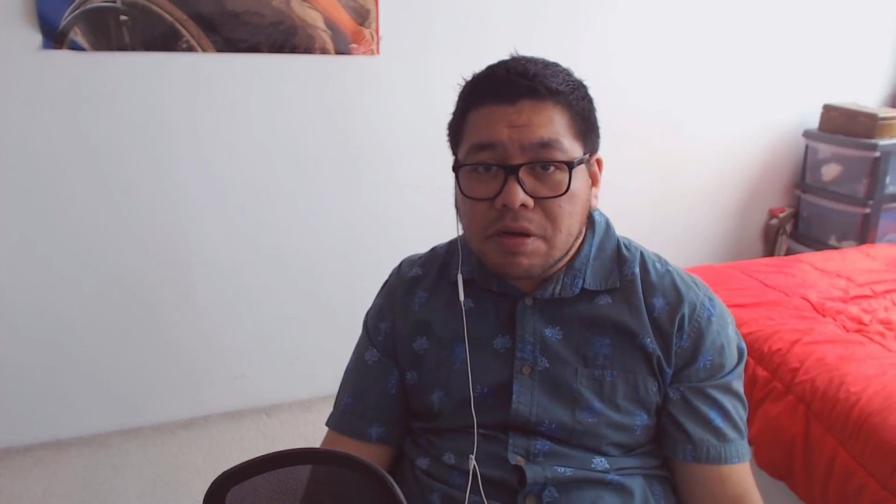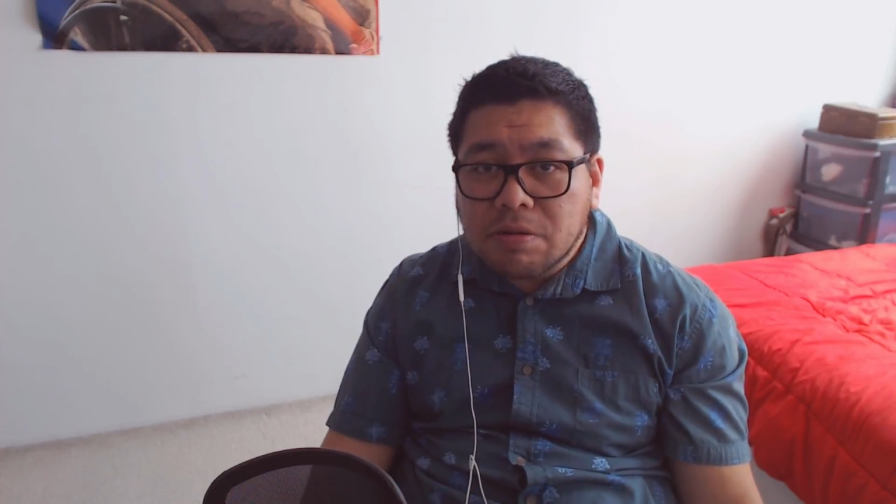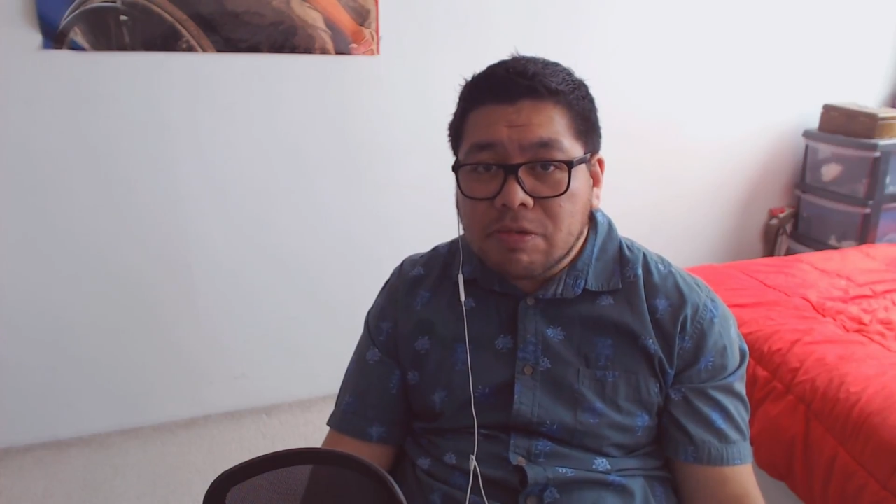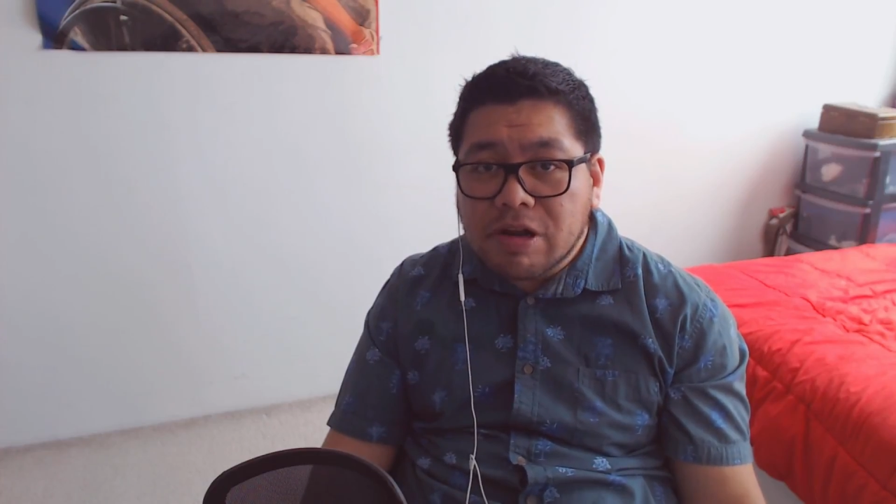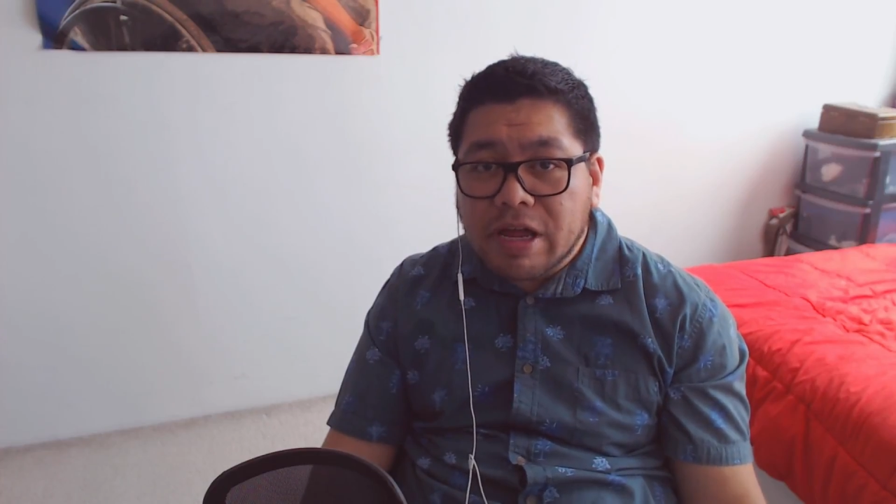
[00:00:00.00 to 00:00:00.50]

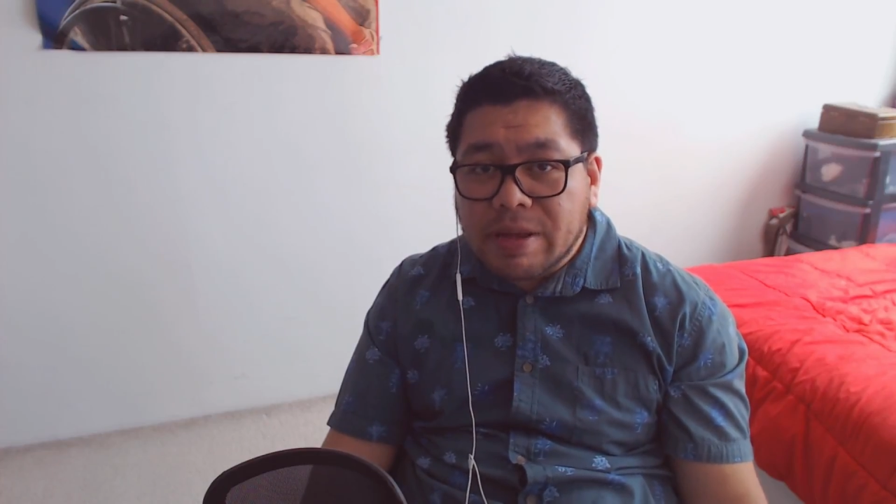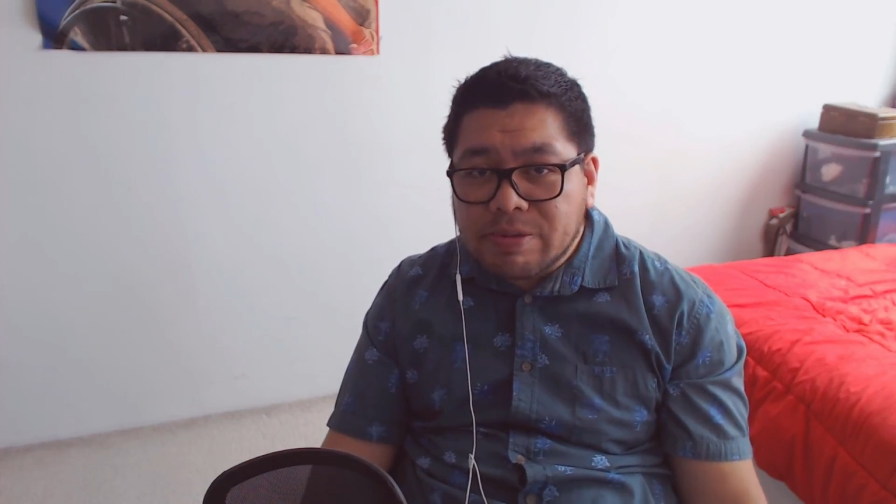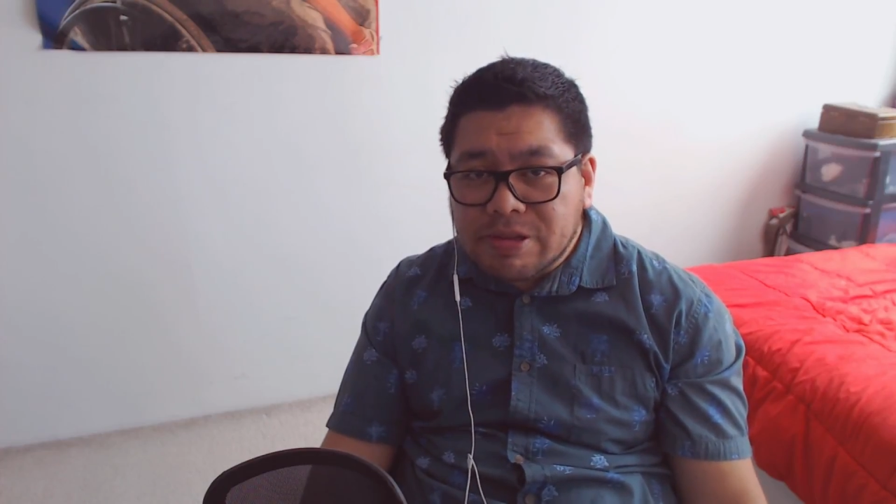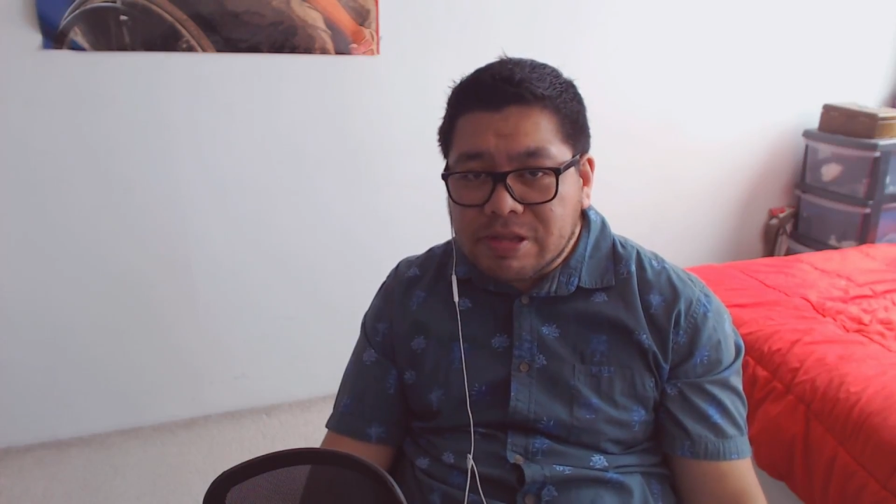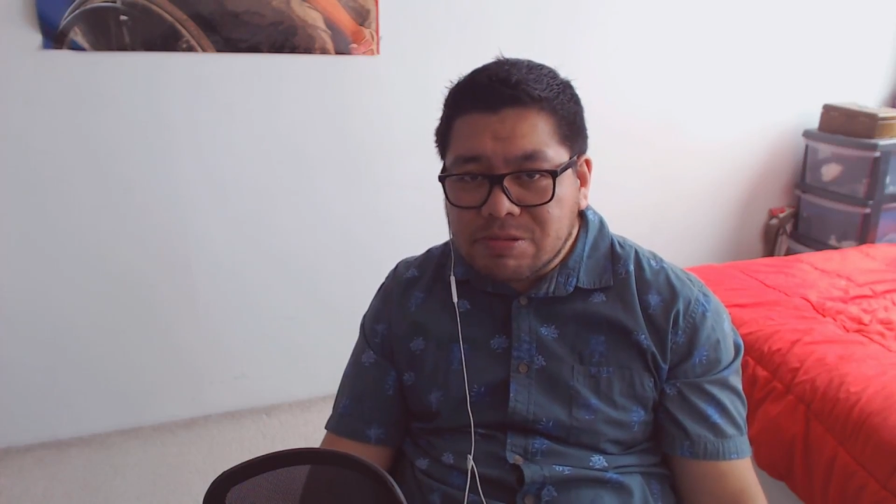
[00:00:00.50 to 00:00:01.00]
on what
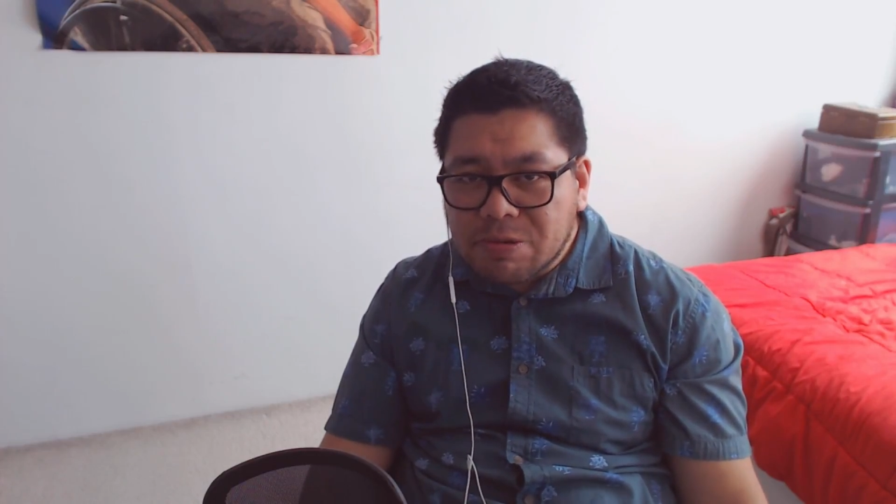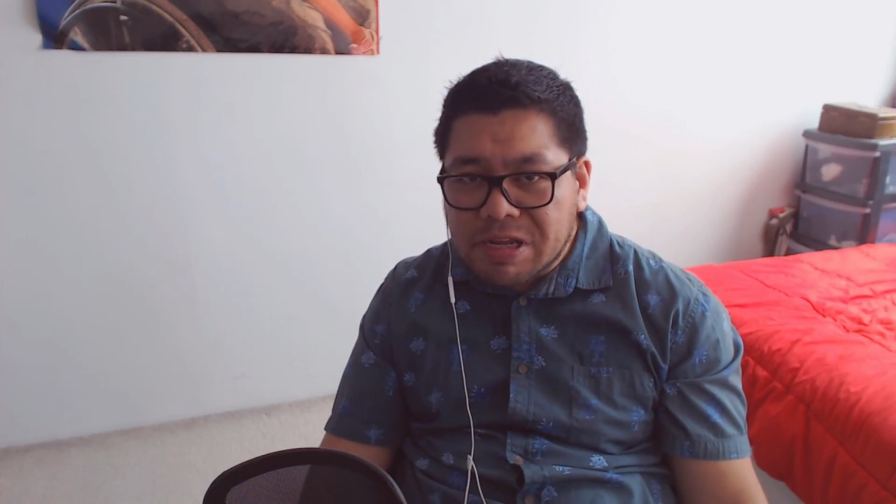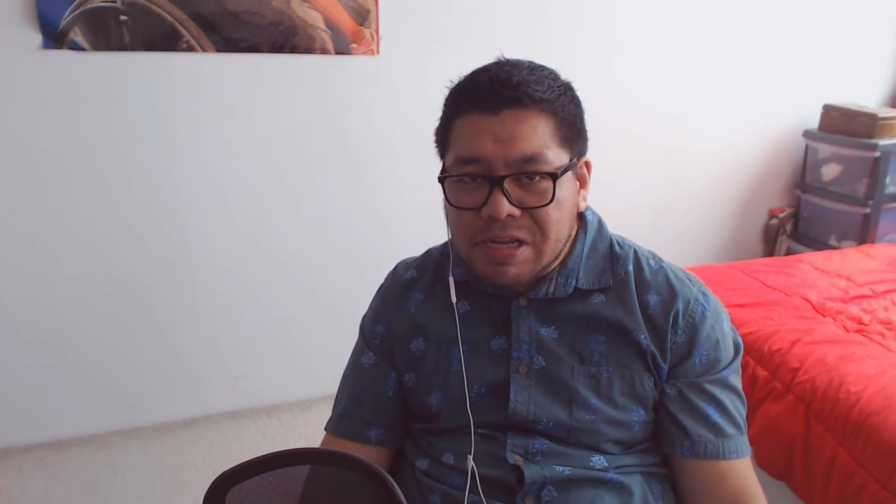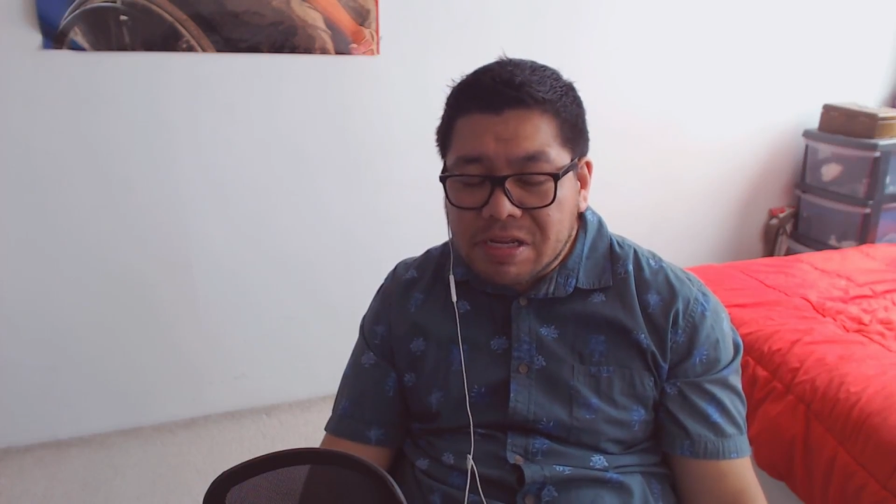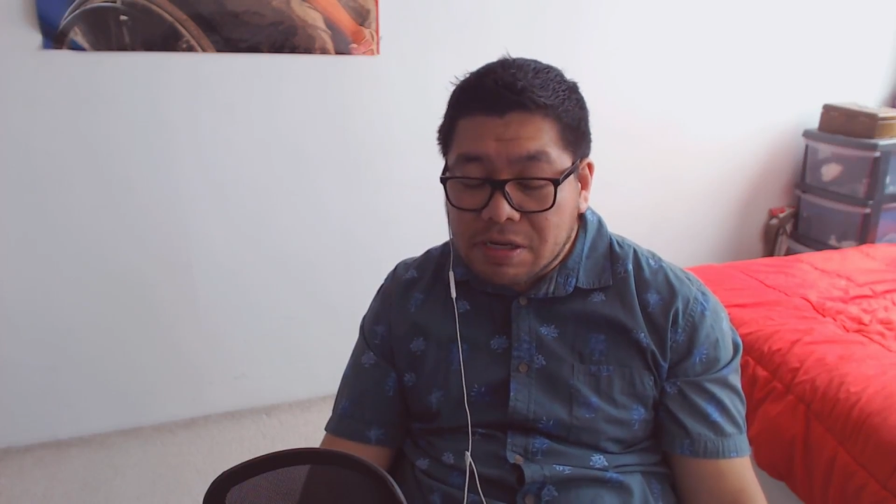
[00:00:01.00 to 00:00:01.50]
happened this
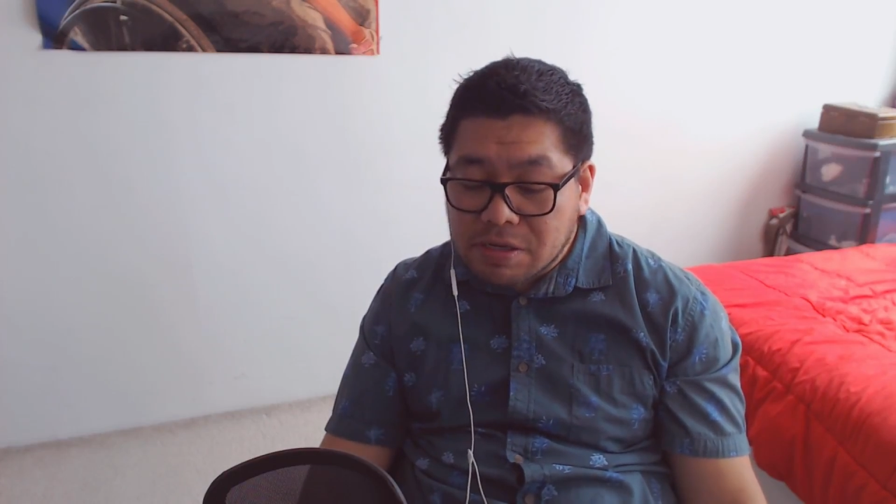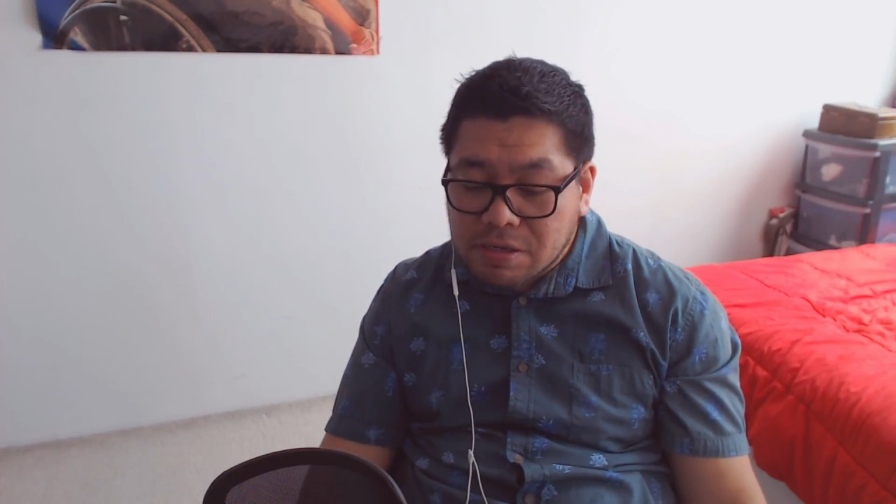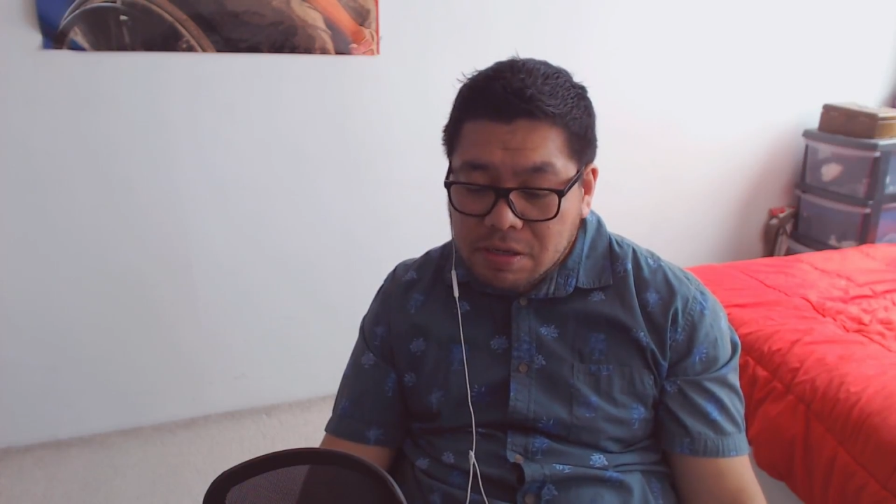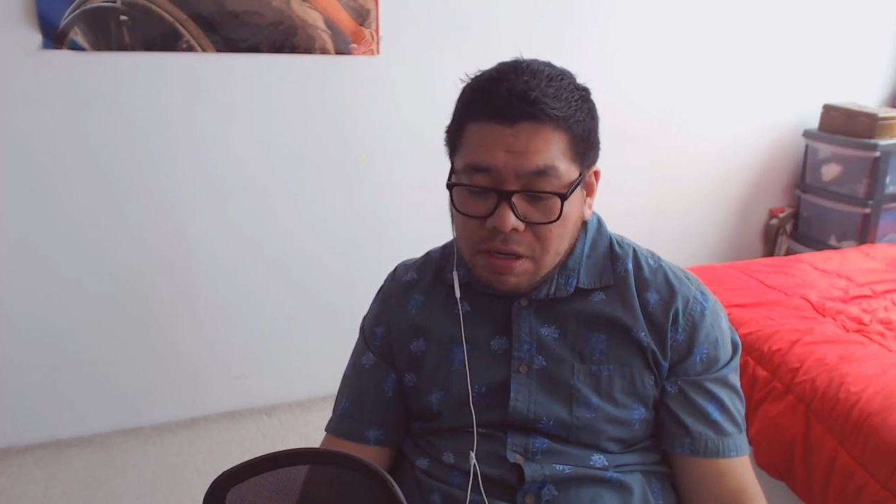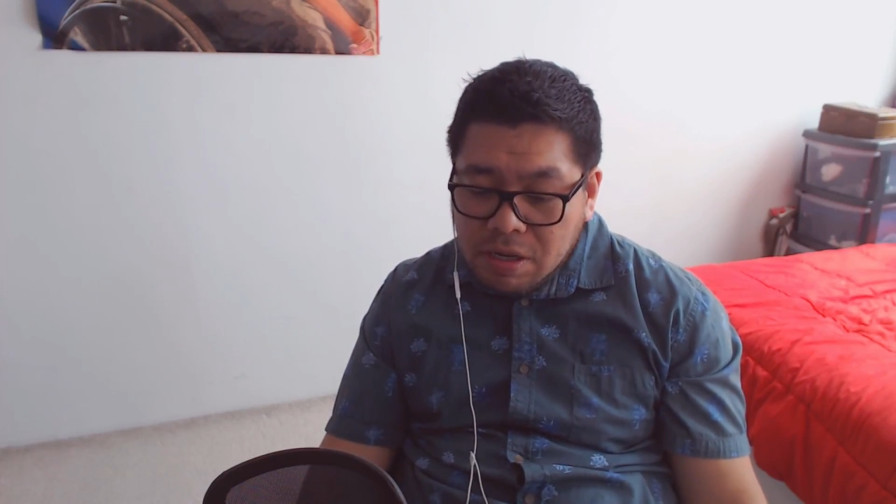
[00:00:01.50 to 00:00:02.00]
week. And